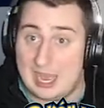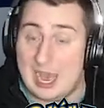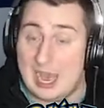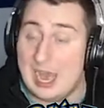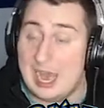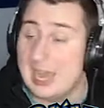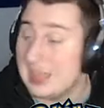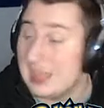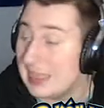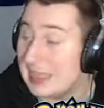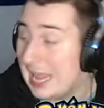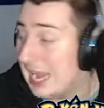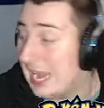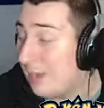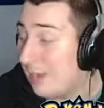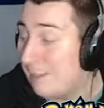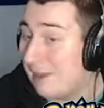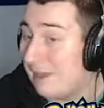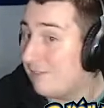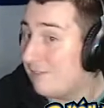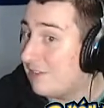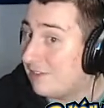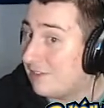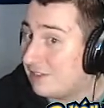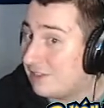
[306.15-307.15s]
I like
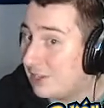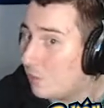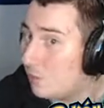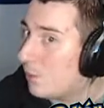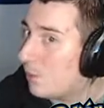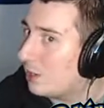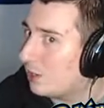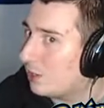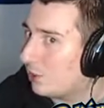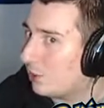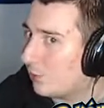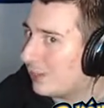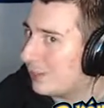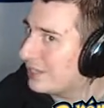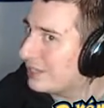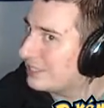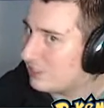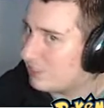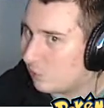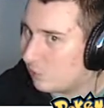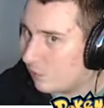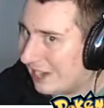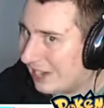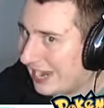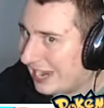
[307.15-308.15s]
my fifty-one degrees
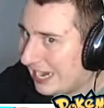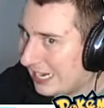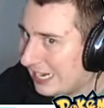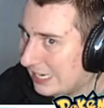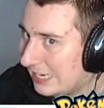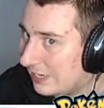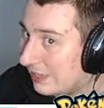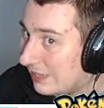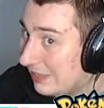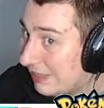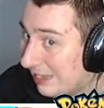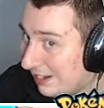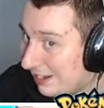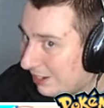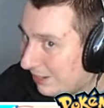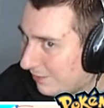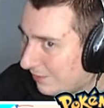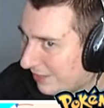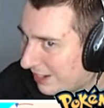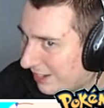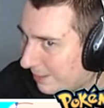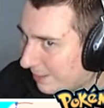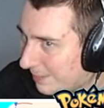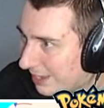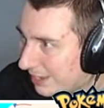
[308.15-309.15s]
in rain. Thank you
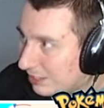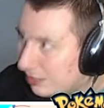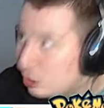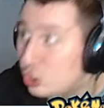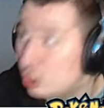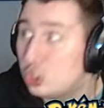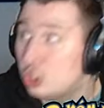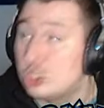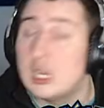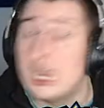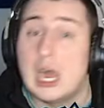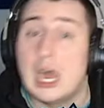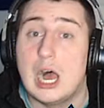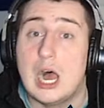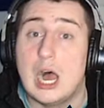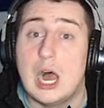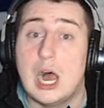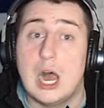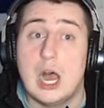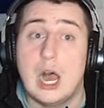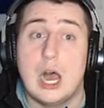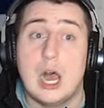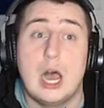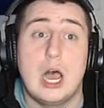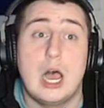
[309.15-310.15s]
very much.
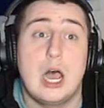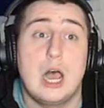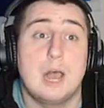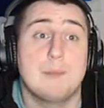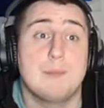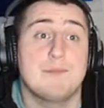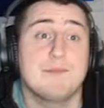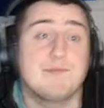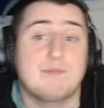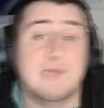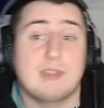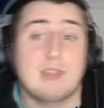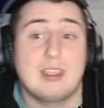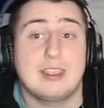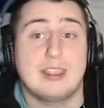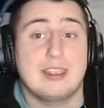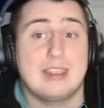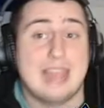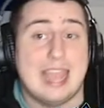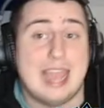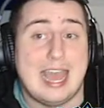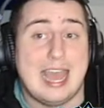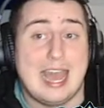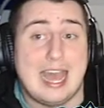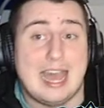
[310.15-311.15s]
Um,
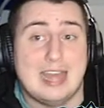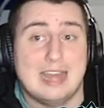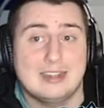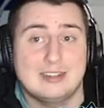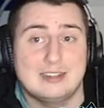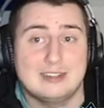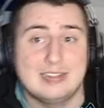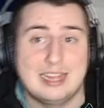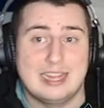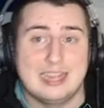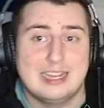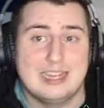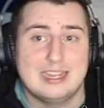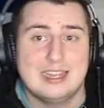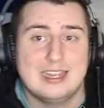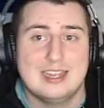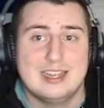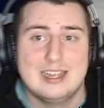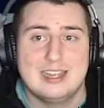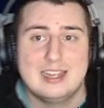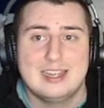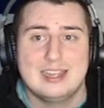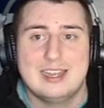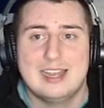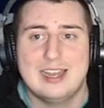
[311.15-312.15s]
yeah, like,
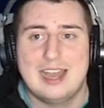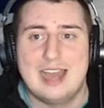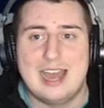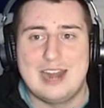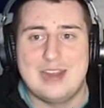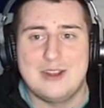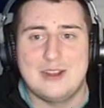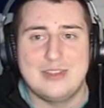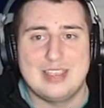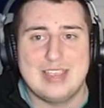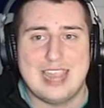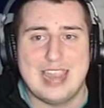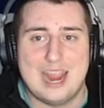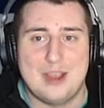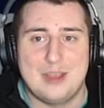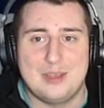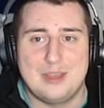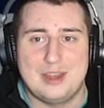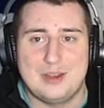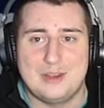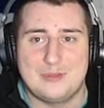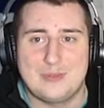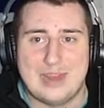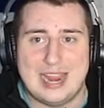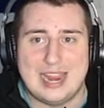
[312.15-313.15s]
I don't care that
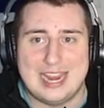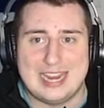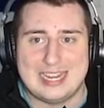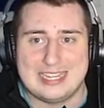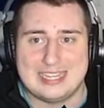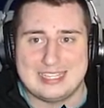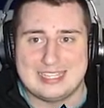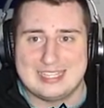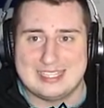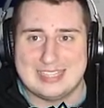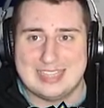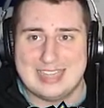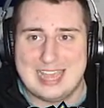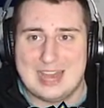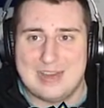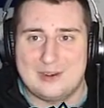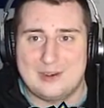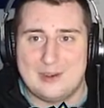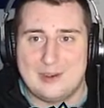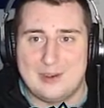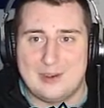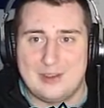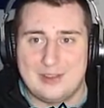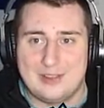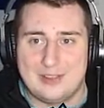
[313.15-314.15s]
it rains at
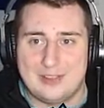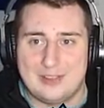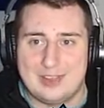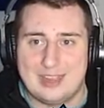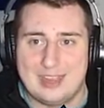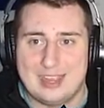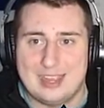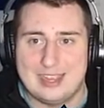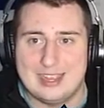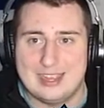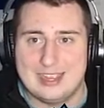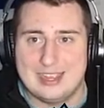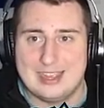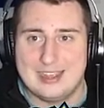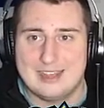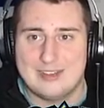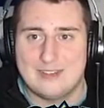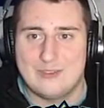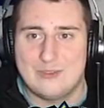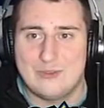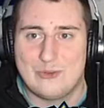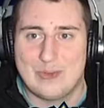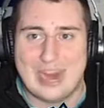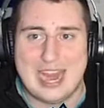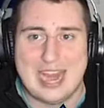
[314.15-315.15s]
all. Like,
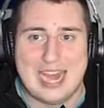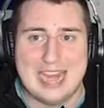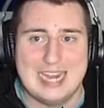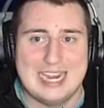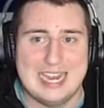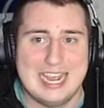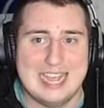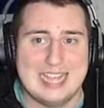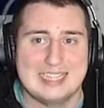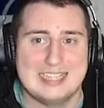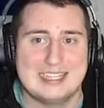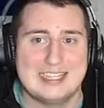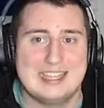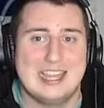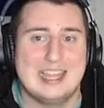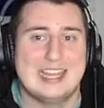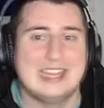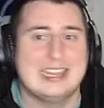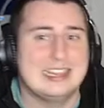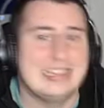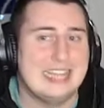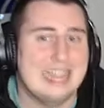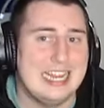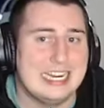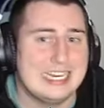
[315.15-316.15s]
rain is the
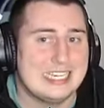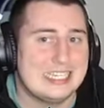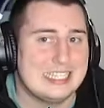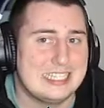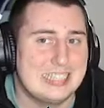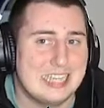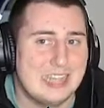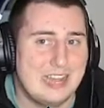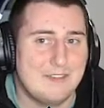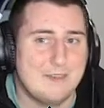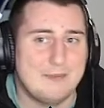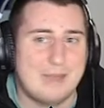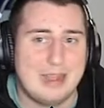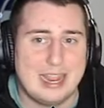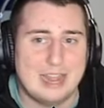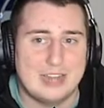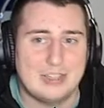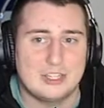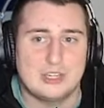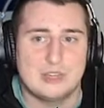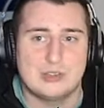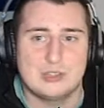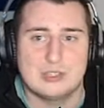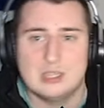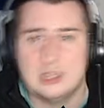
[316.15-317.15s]
least of my
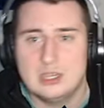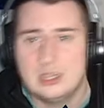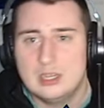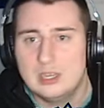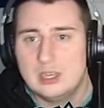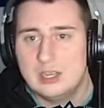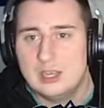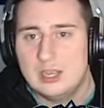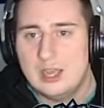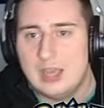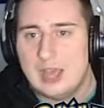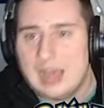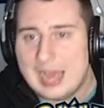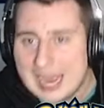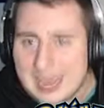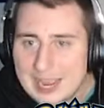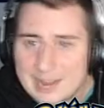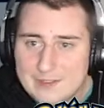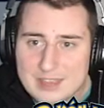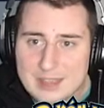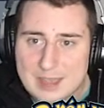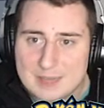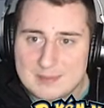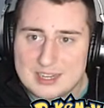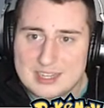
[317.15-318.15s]
issues. I have
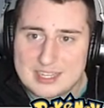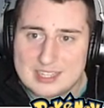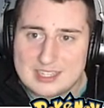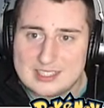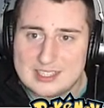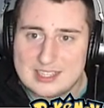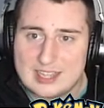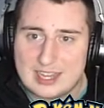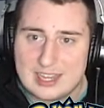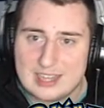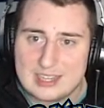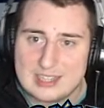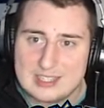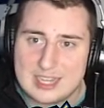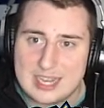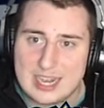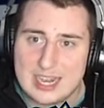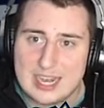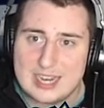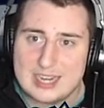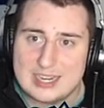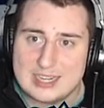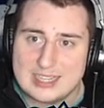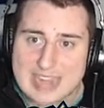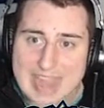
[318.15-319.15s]
come to Castelia City
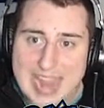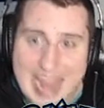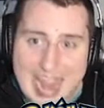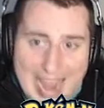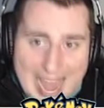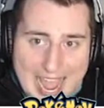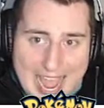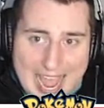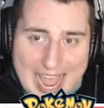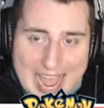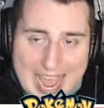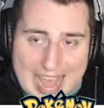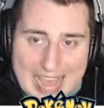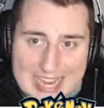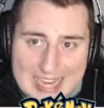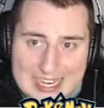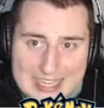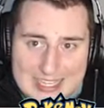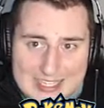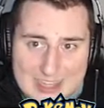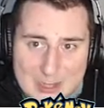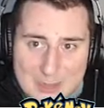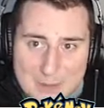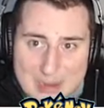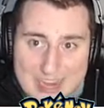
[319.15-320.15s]
to
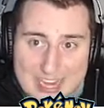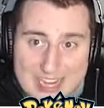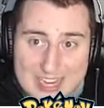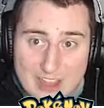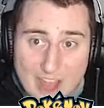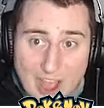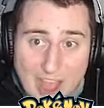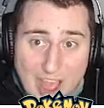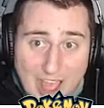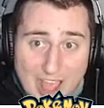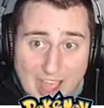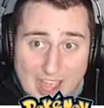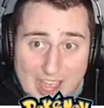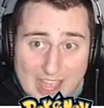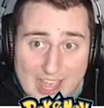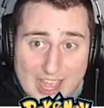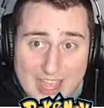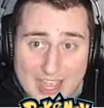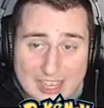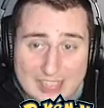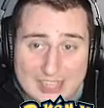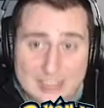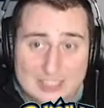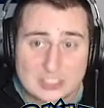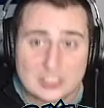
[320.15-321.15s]
dance. Oh my
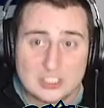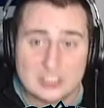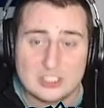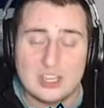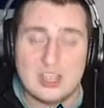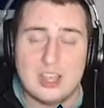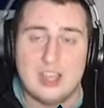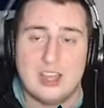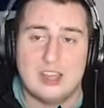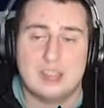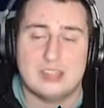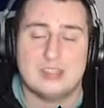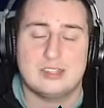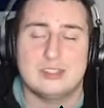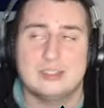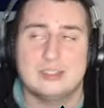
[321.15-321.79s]
gosh. Ugh.